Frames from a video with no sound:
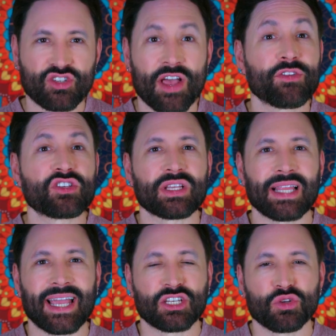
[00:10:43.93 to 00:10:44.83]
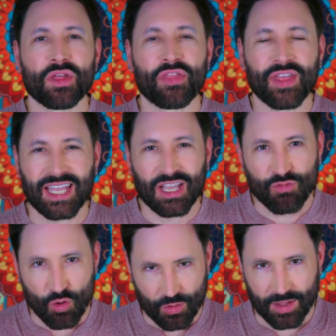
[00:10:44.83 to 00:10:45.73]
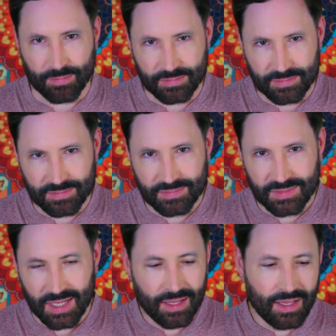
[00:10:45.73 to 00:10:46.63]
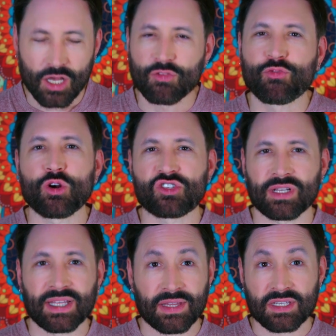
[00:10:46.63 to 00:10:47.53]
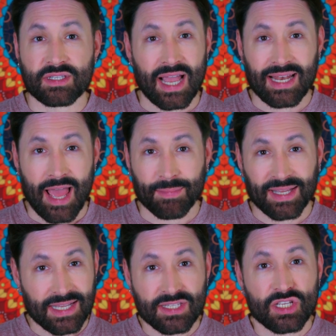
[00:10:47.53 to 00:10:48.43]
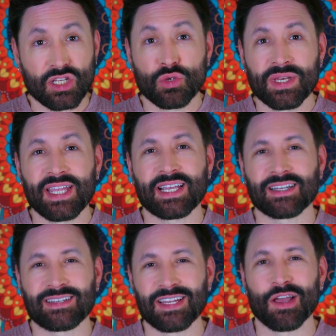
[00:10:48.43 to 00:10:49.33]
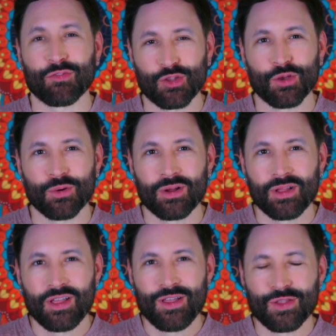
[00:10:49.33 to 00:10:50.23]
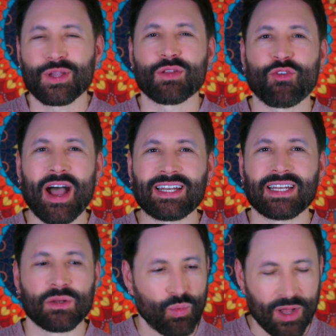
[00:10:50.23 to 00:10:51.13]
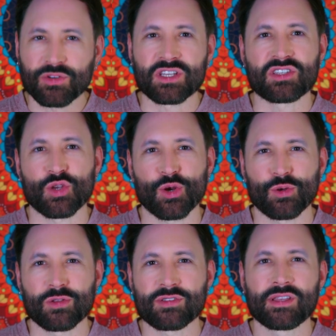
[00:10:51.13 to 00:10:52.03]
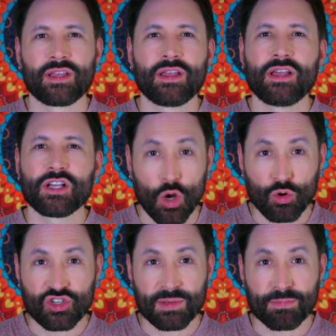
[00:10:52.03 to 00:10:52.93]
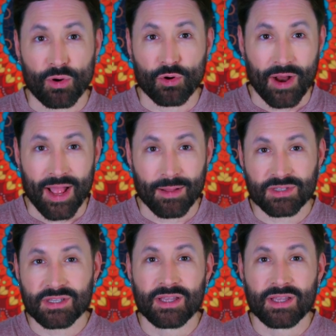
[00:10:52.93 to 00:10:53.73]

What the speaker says: Jeff and Shaleia do the thinking for them. Unfortunately, this dynamic isn't unique to TFU. You can find it in wellness circles, coaching programs,